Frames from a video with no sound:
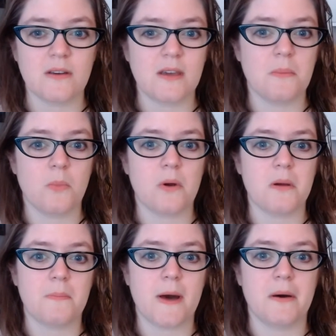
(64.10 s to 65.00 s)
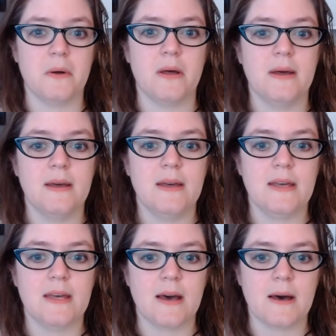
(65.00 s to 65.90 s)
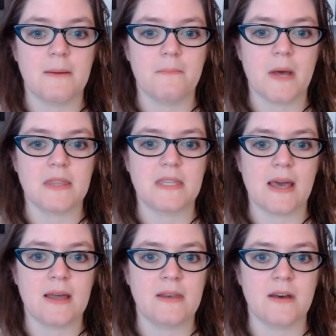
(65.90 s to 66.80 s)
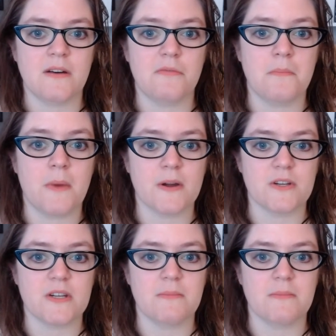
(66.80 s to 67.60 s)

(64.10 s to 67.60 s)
hear more about um, at the end of March.